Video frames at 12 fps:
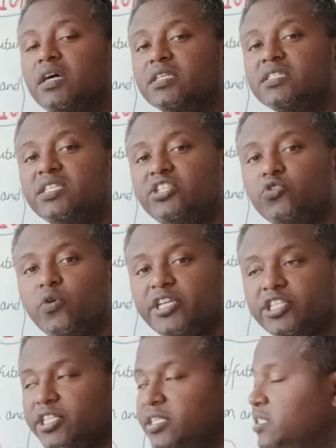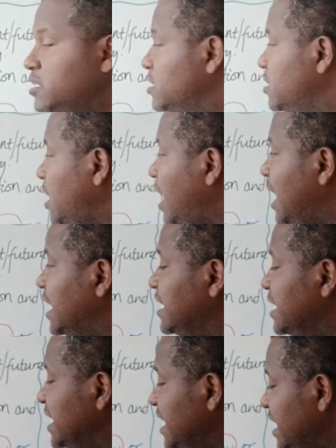situations,
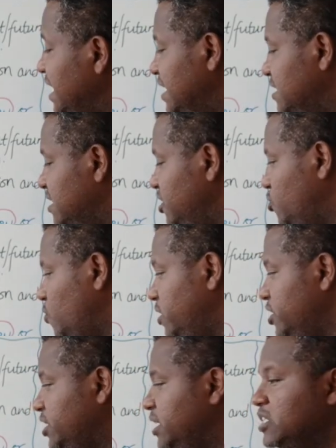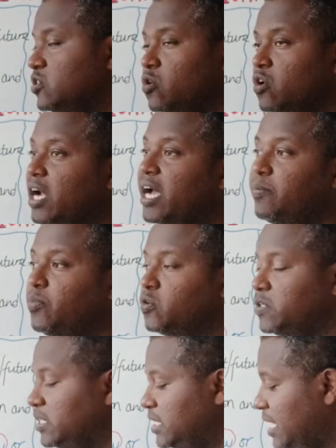unreal situations or
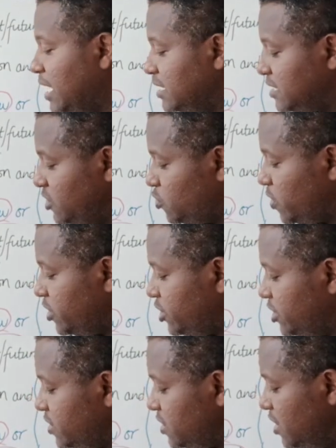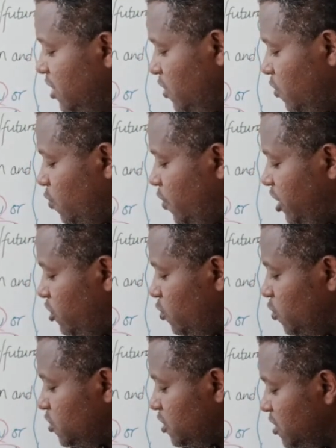hypothetical situations, we
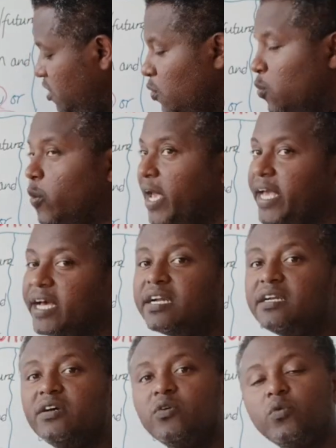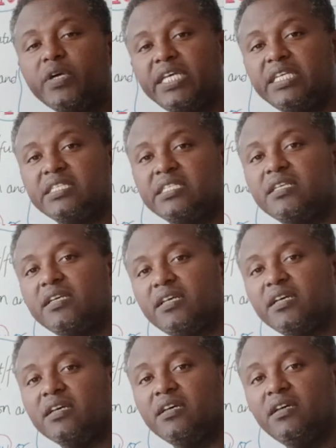use where with
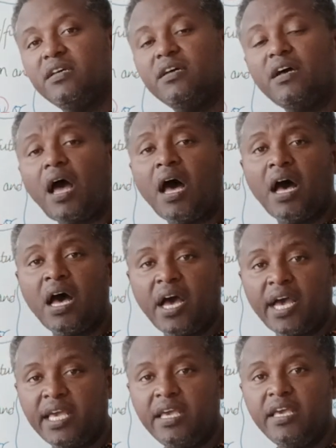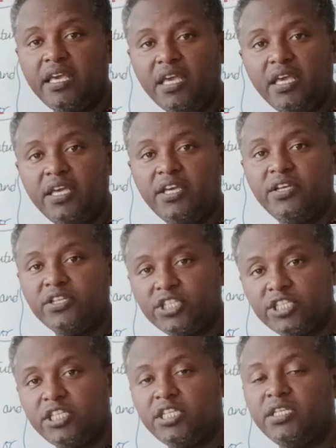I, he,
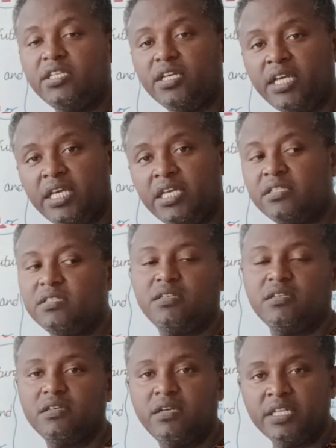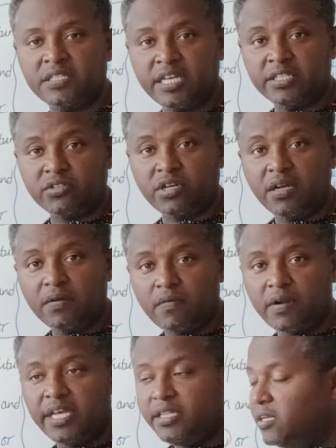she, it, etc.
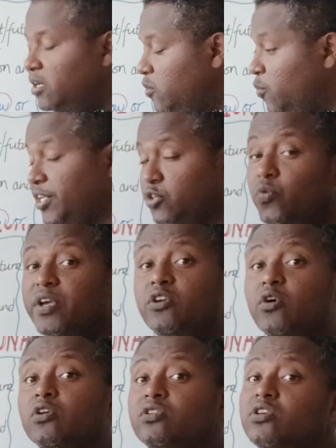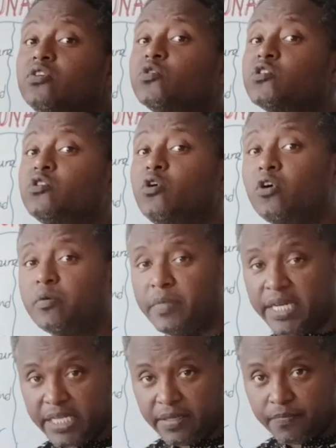Right? Which we don't use
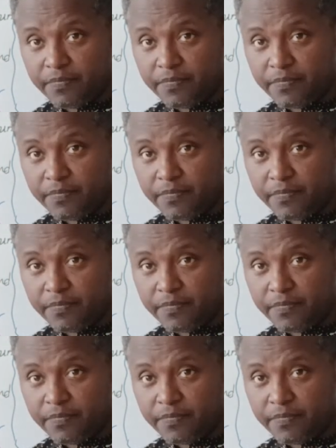normally.